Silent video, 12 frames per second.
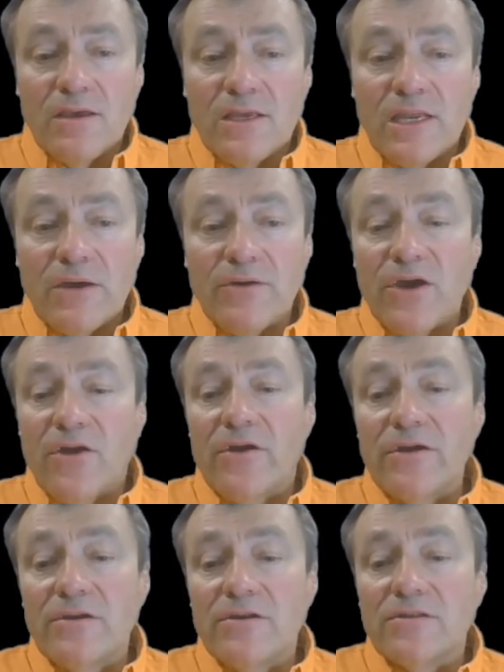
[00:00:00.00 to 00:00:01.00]
Now, a
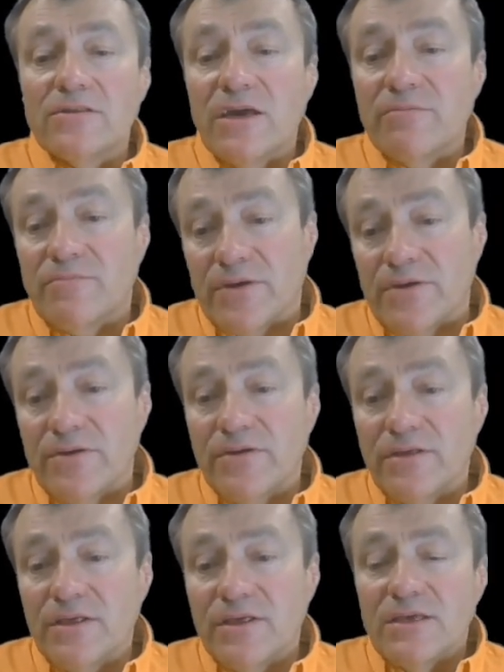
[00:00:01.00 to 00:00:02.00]
cardinal number
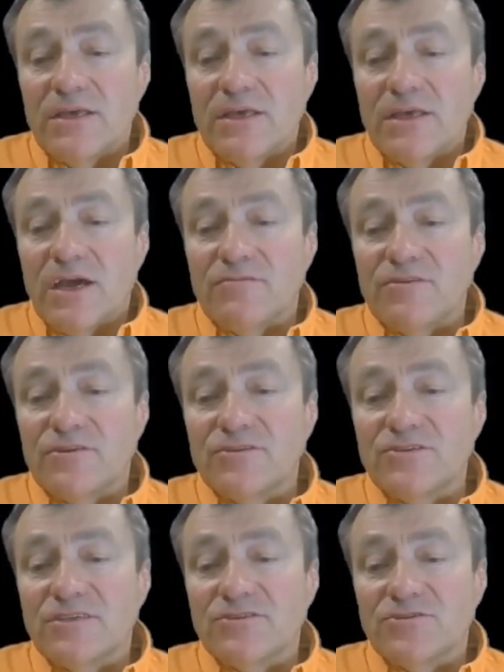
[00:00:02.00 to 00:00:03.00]
I've
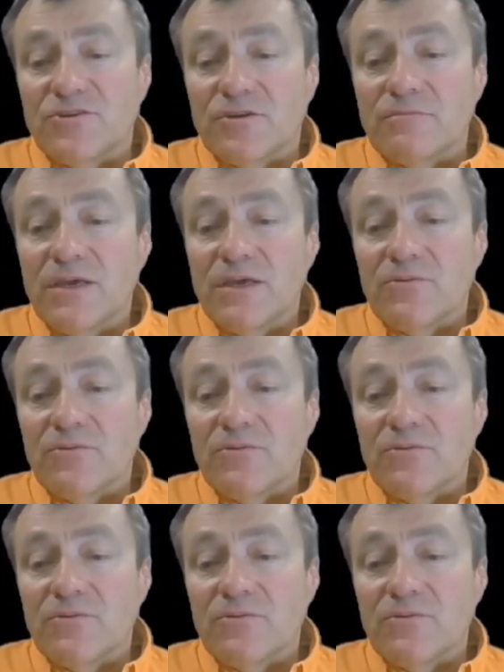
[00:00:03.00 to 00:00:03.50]
used this term?